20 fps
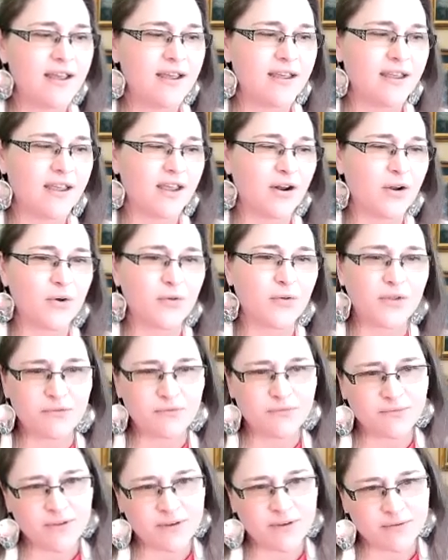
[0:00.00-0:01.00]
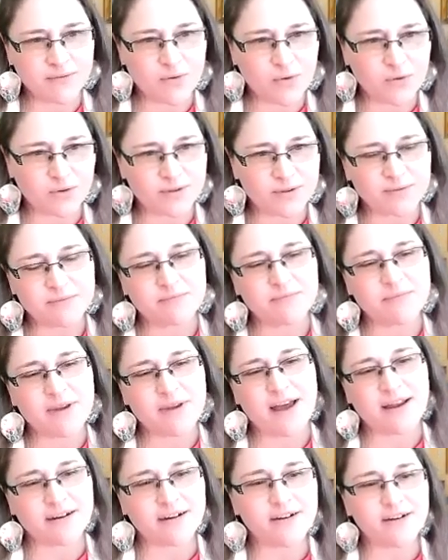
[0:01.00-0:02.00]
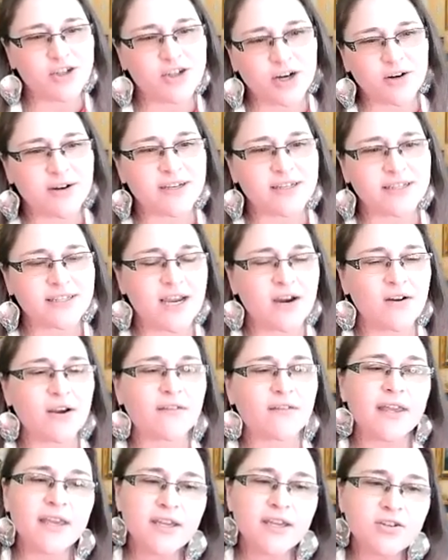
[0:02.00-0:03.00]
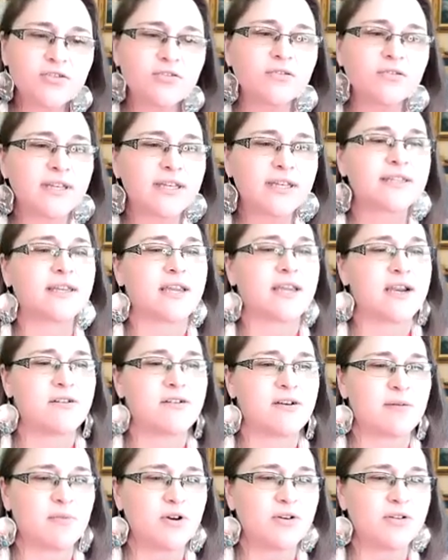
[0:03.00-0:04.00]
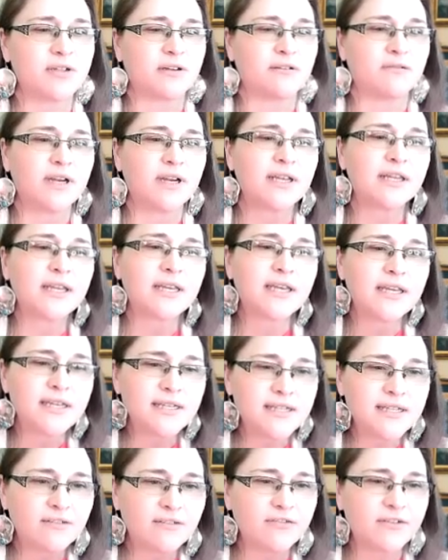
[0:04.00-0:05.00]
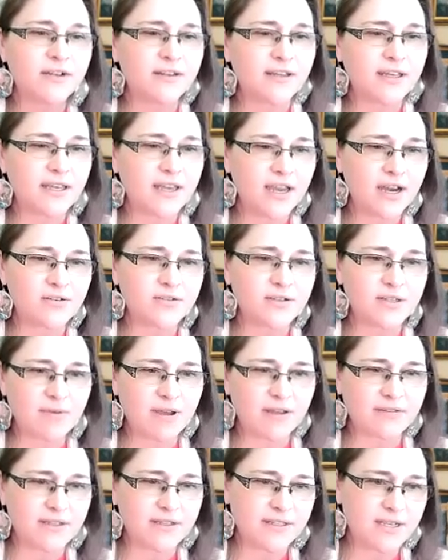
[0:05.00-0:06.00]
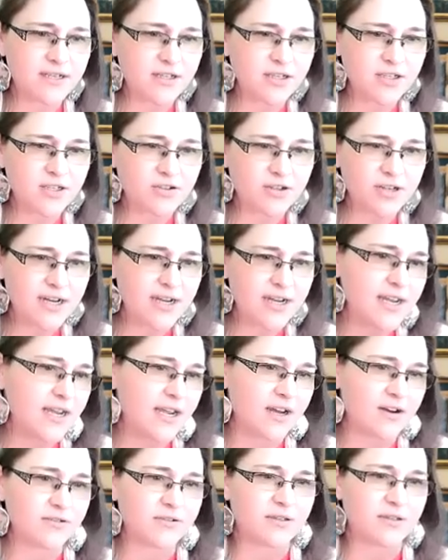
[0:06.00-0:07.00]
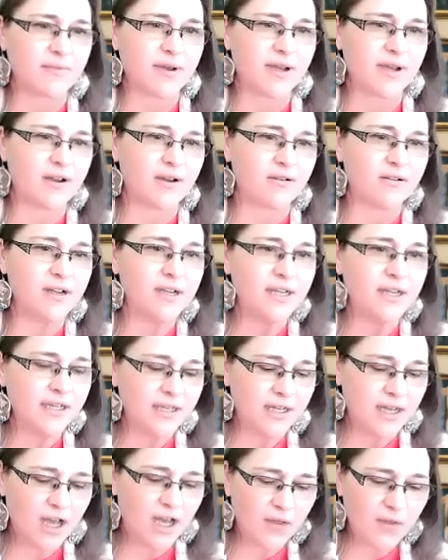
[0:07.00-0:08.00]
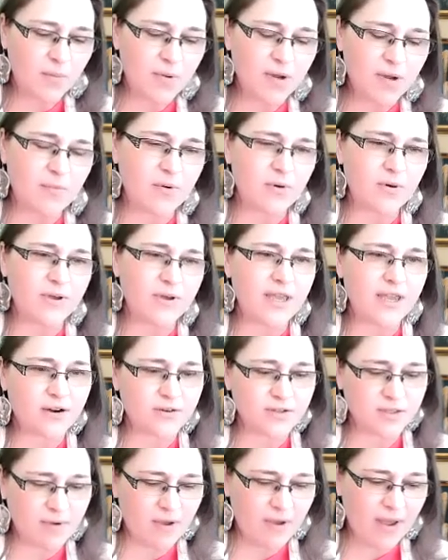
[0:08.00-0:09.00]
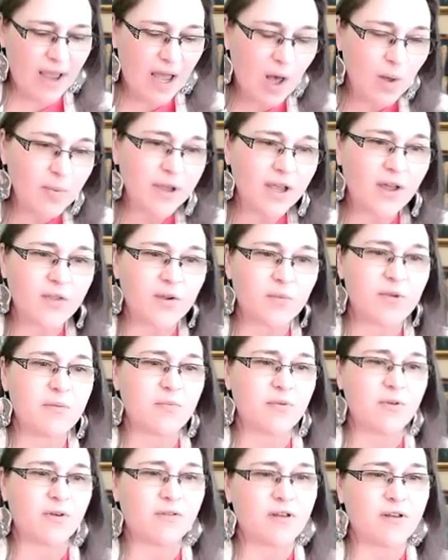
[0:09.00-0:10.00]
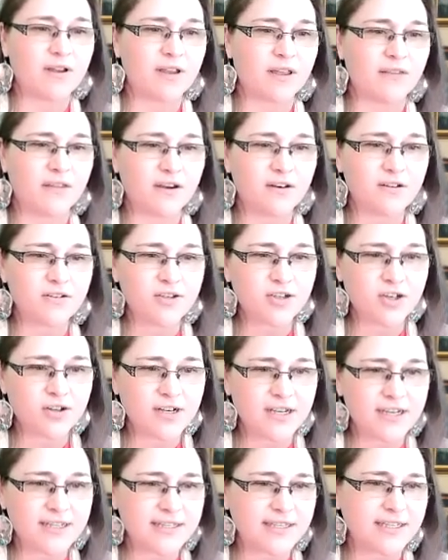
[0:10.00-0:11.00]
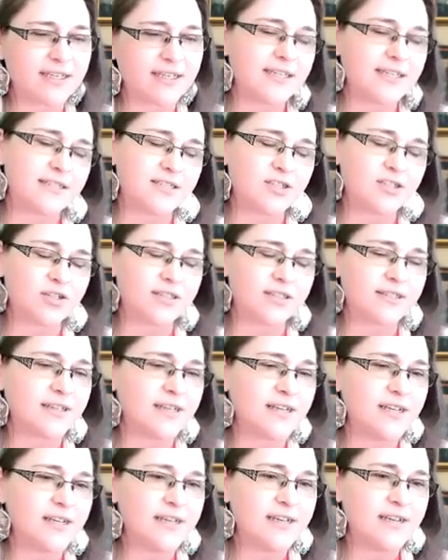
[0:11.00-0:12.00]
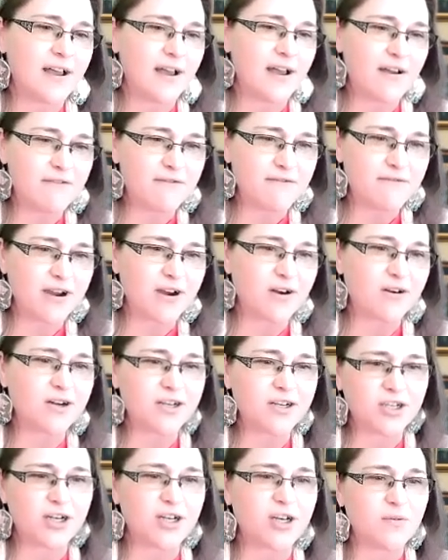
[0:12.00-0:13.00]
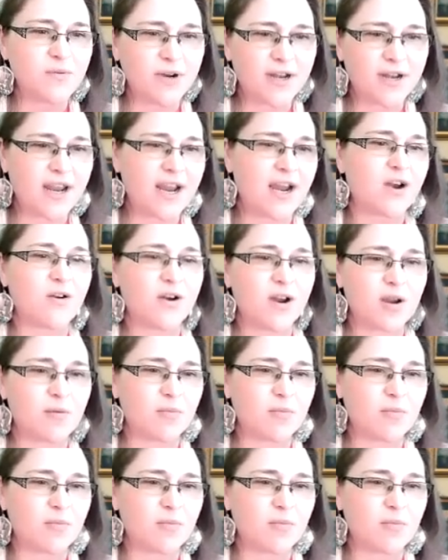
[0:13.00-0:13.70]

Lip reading: the old adage, sharing is caring. Like, he truly is a caring person, right? Like, he definitely cares about this industry. He cares about other people. He cares about helping other people along in their journeys. Like, he's just a very genuine, caring